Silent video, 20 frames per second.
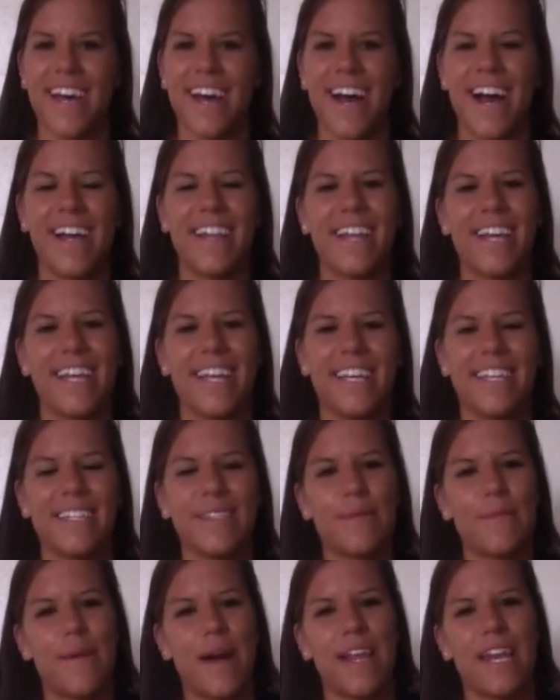Hi
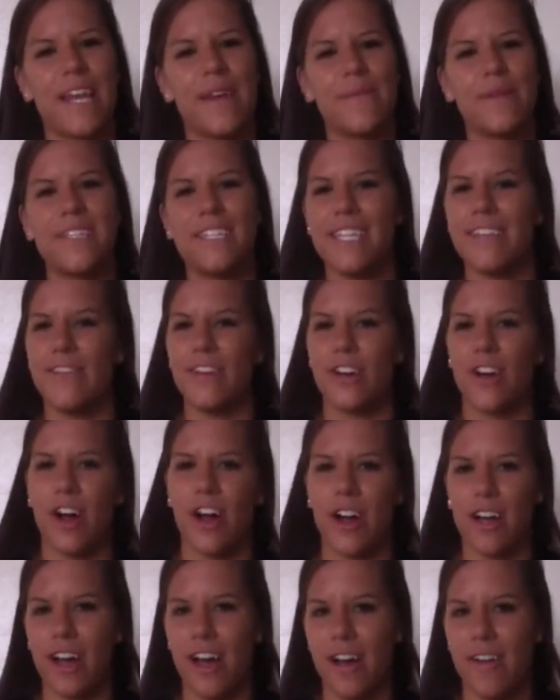ladies, my name is Eva
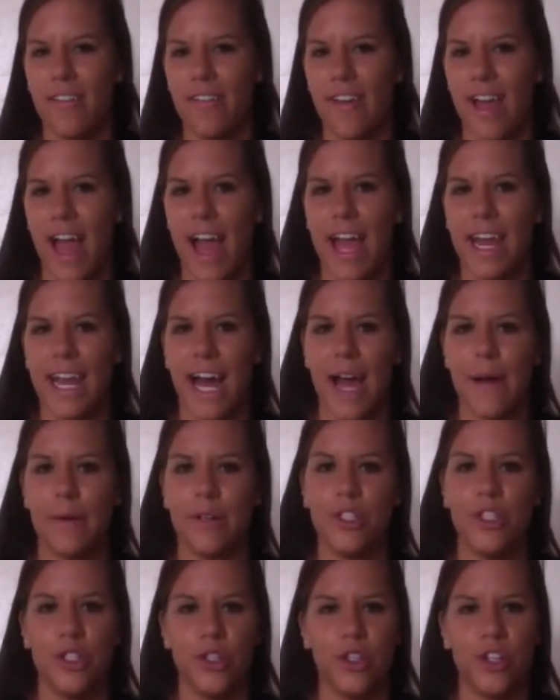Karkuff and I'm
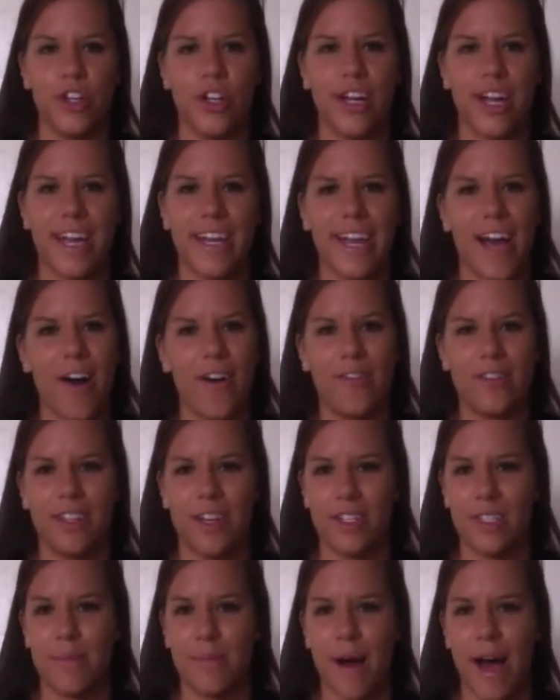a junior in Alpha
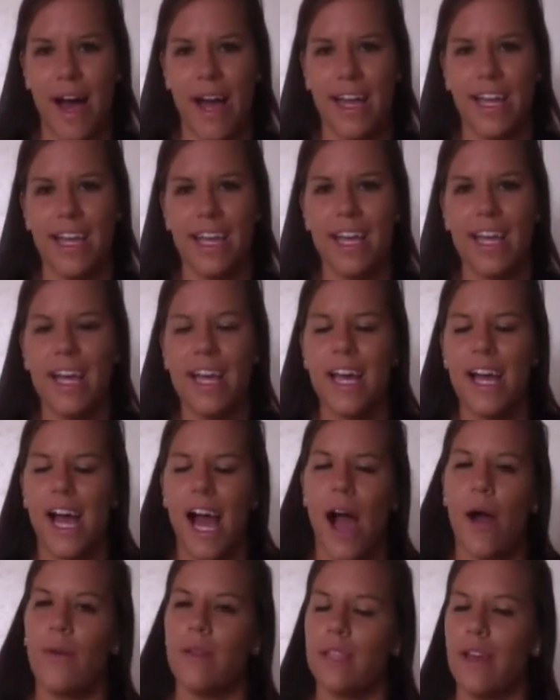Delta Pi.
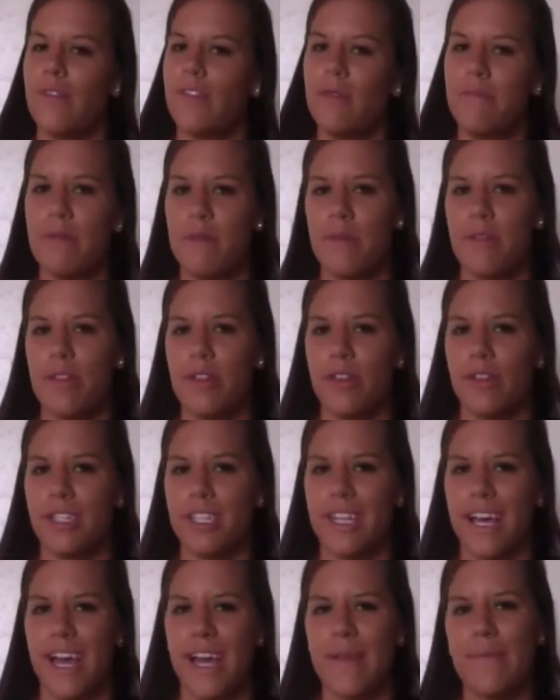I would love to be with you
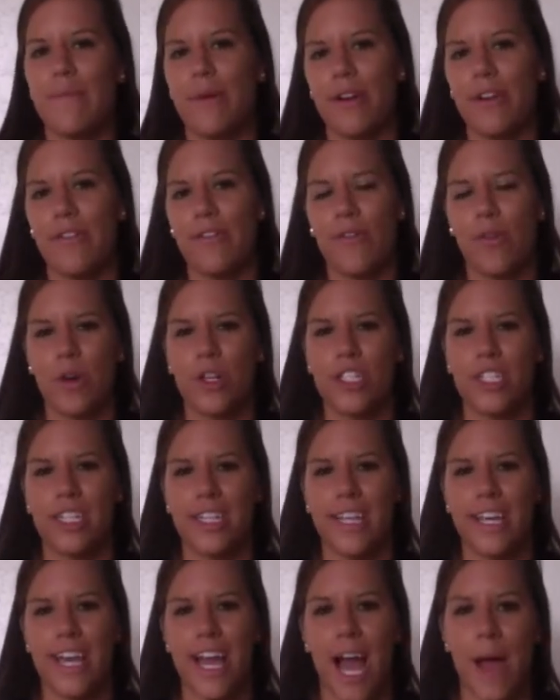tonight, but
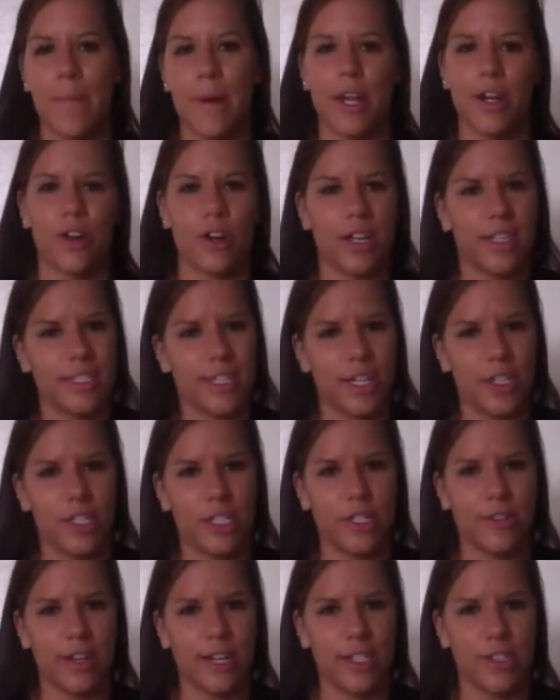unfortunately I'm at a
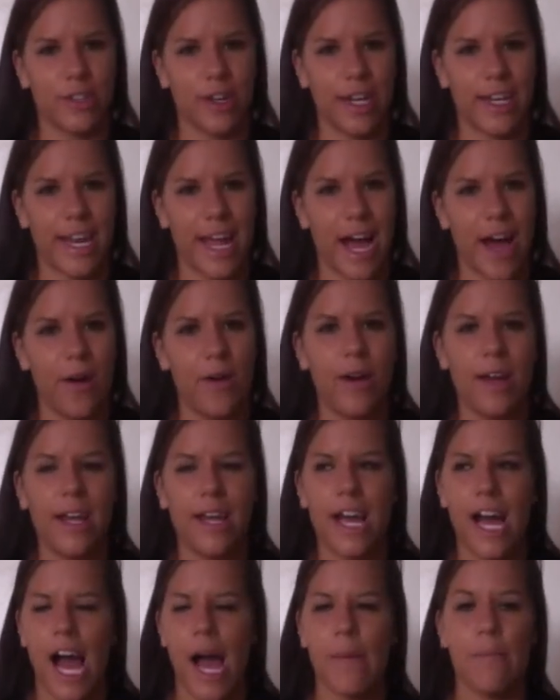cross-country race right now.
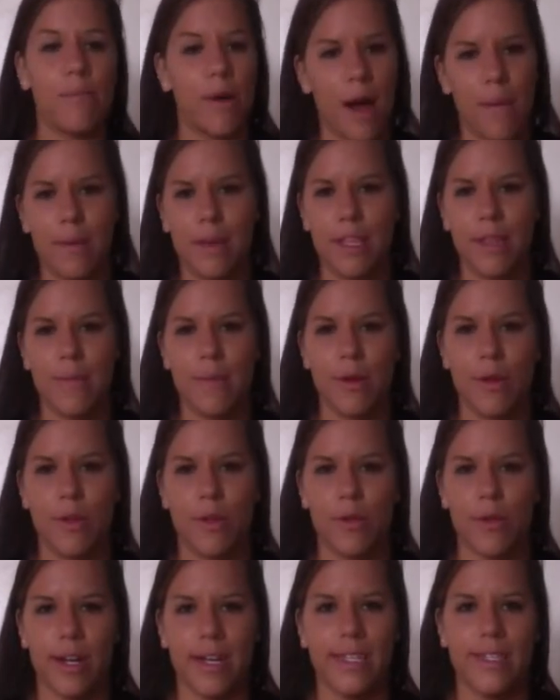I'm probably in the middle of
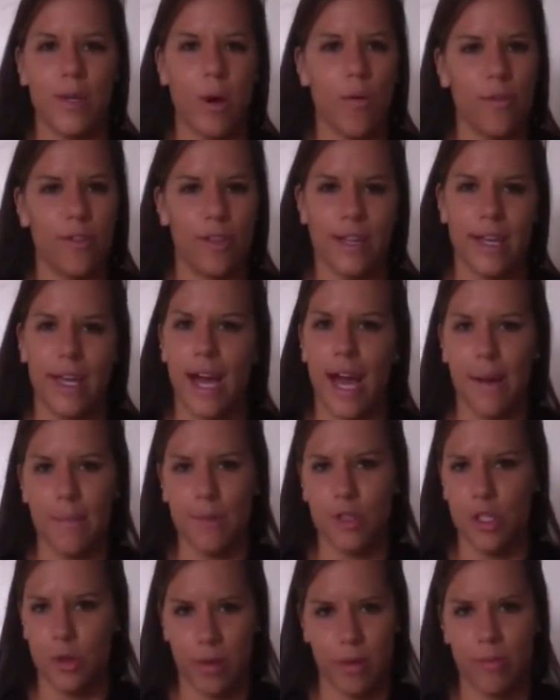the race, hopefully
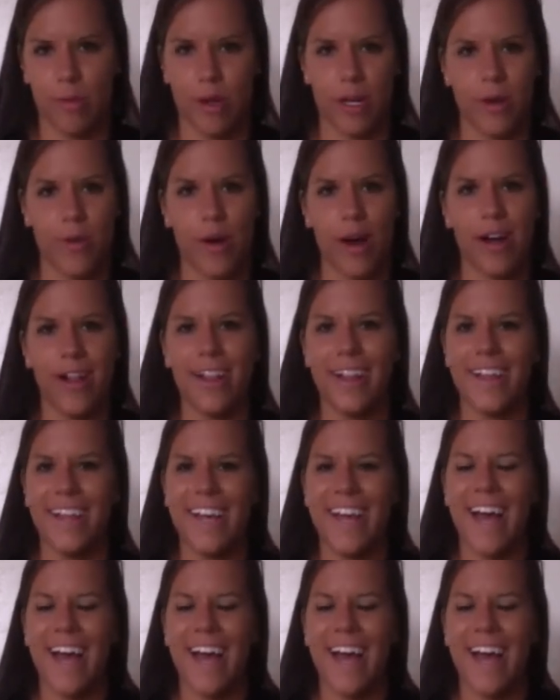I'm doing pretty well.